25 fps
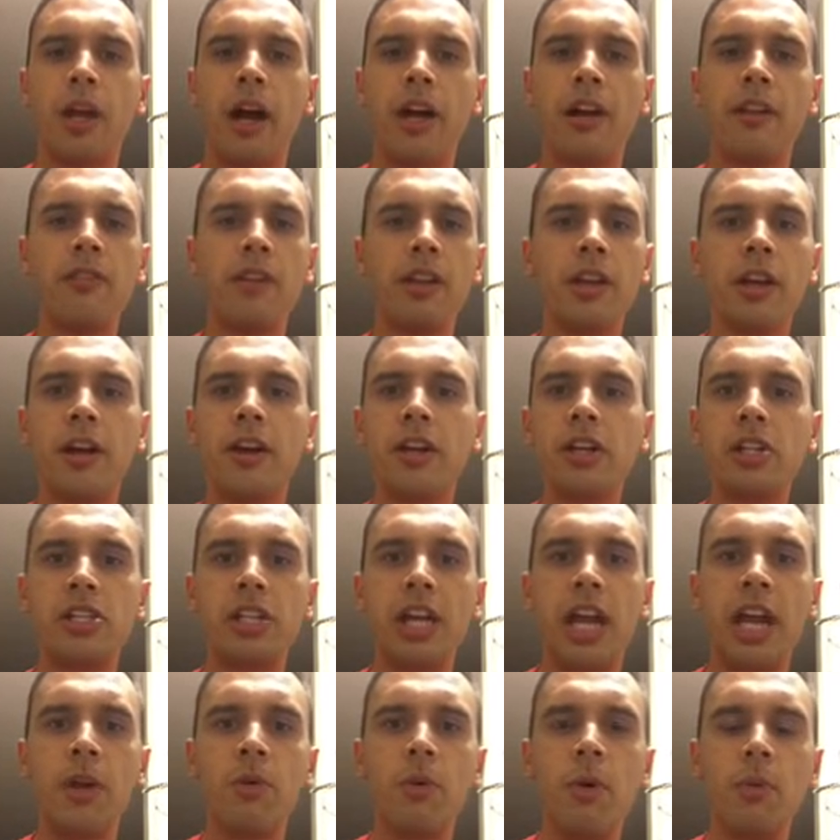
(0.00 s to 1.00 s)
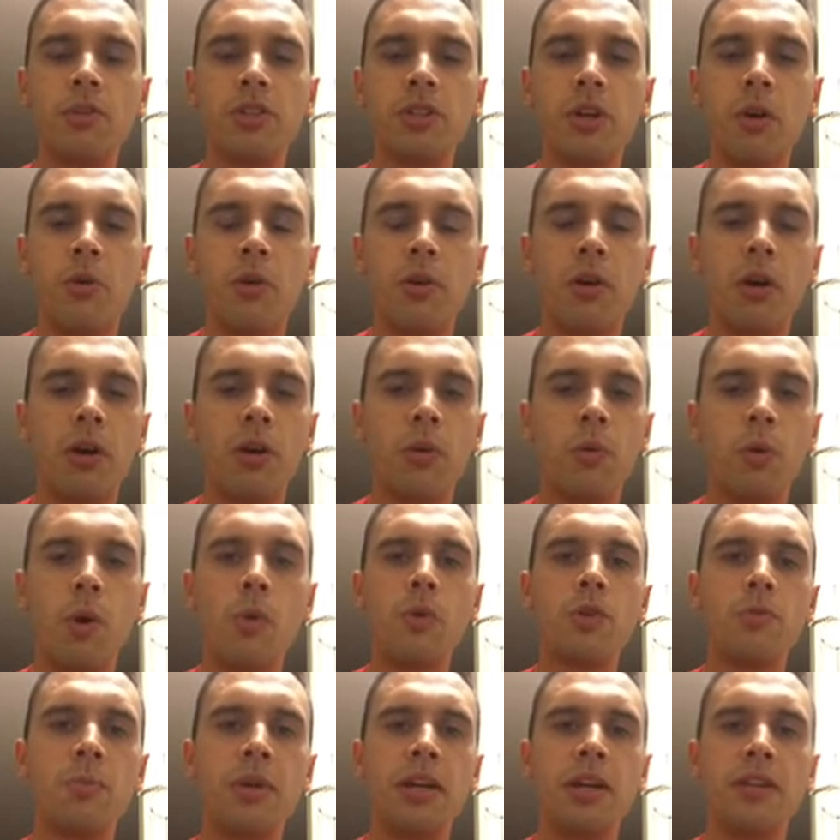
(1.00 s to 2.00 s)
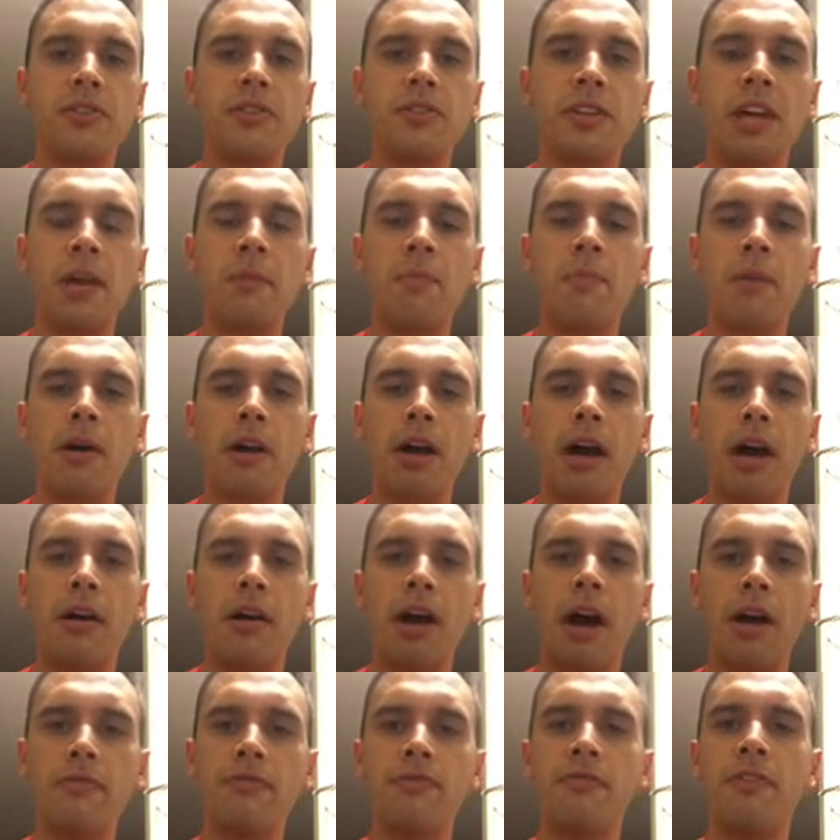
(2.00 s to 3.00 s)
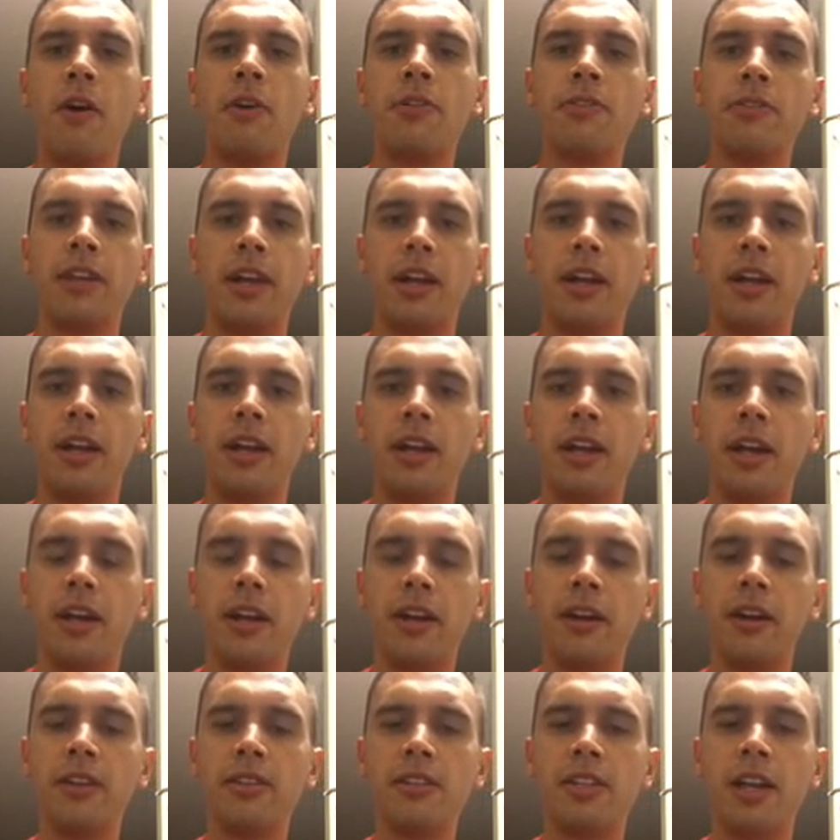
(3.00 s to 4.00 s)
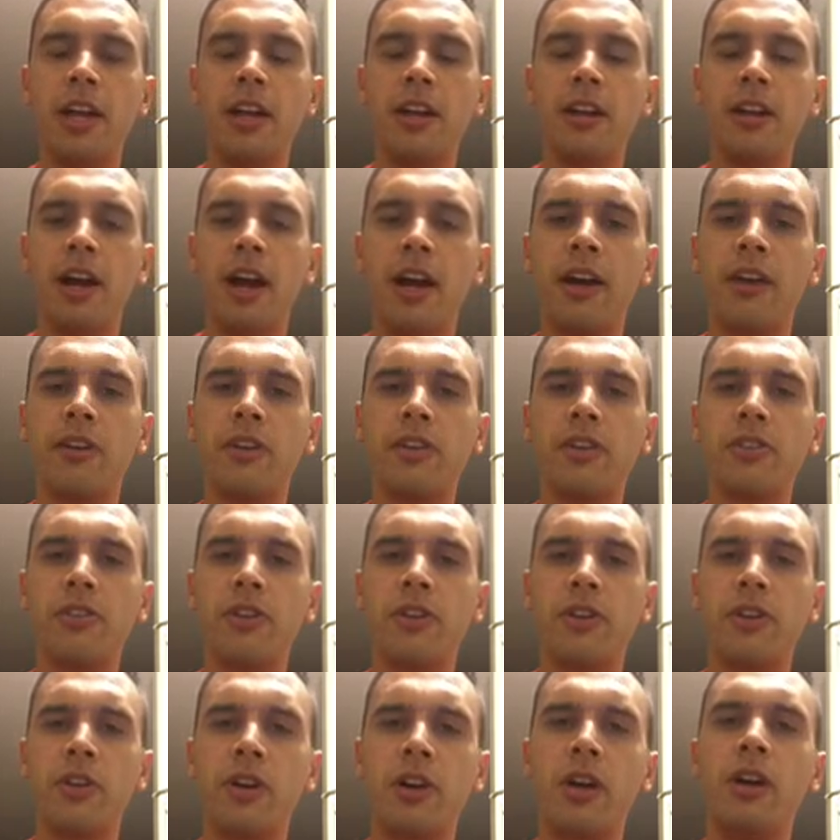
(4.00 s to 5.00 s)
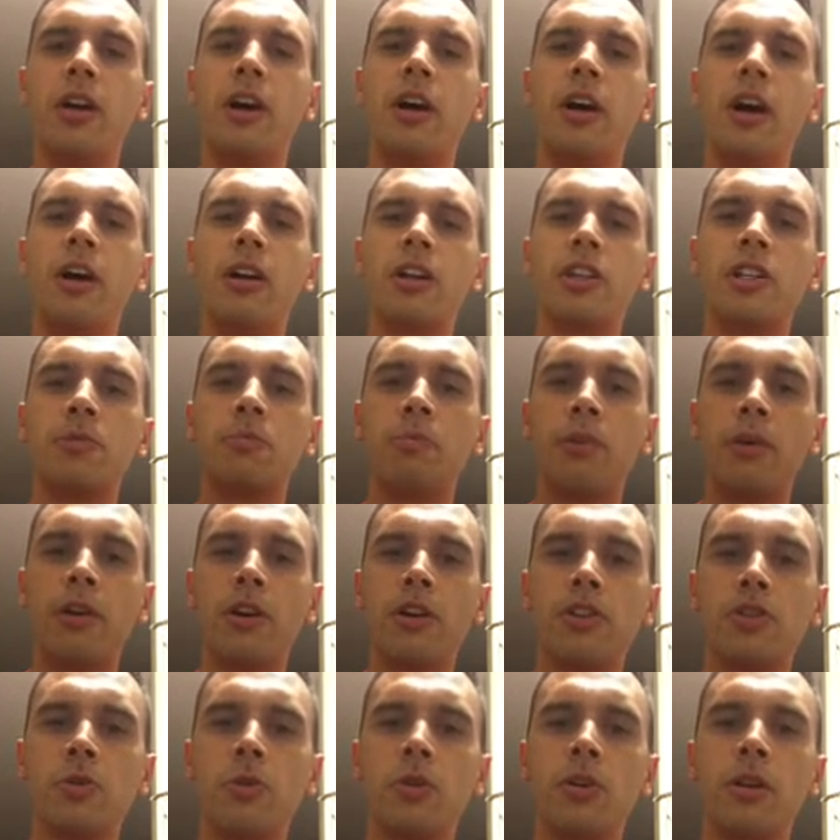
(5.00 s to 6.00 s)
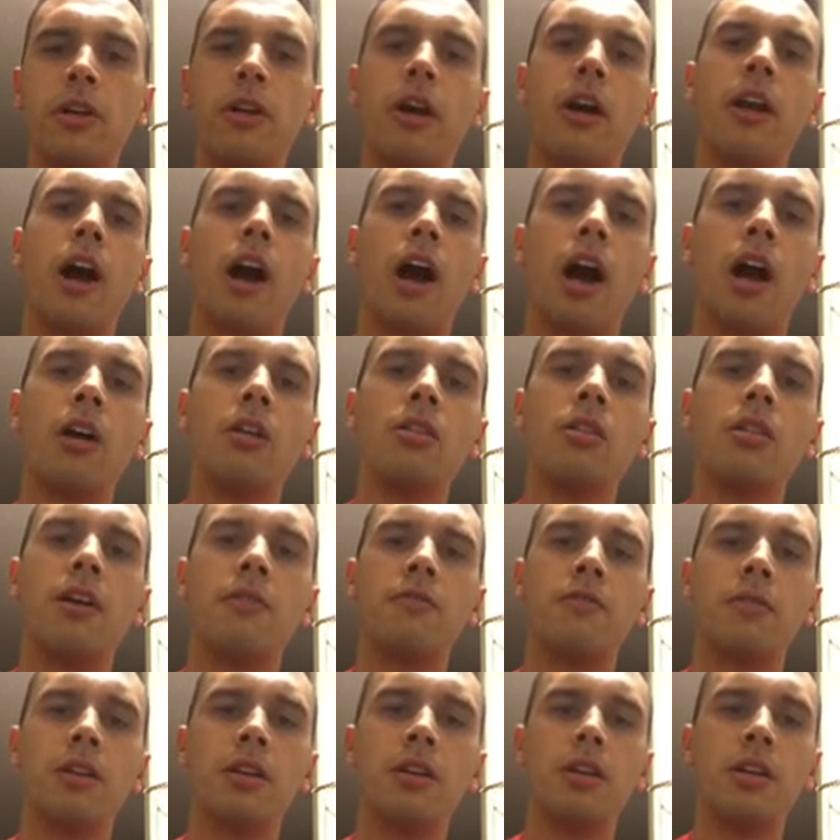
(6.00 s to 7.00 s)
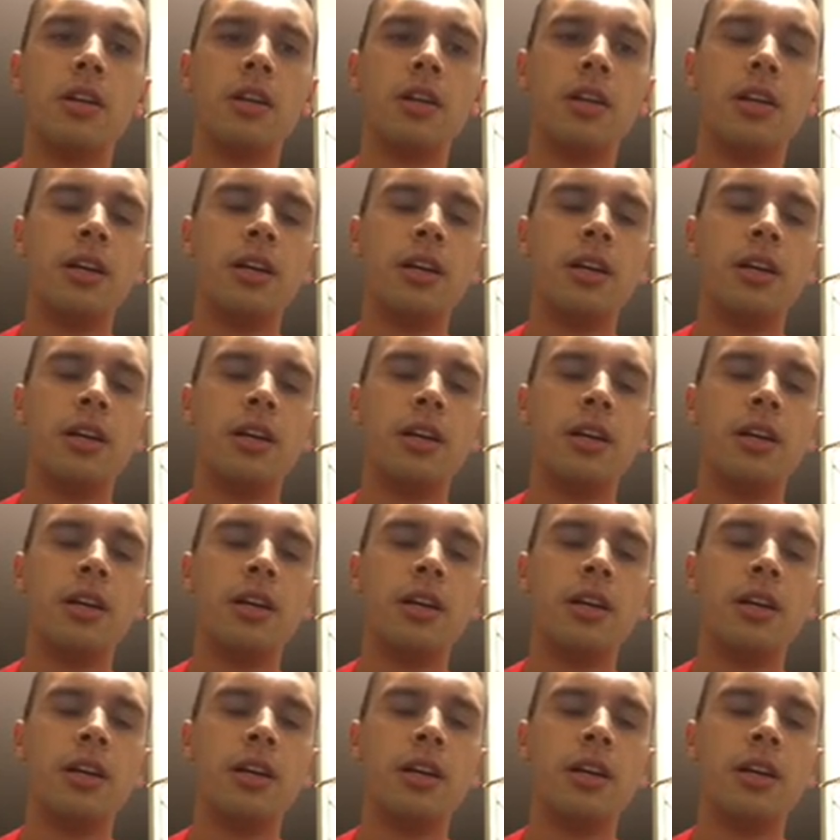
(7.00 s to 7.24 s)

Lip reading: I didn't really understand what was going on or what was being said, but I felt it. I understood it on a spiritual and on a heart level.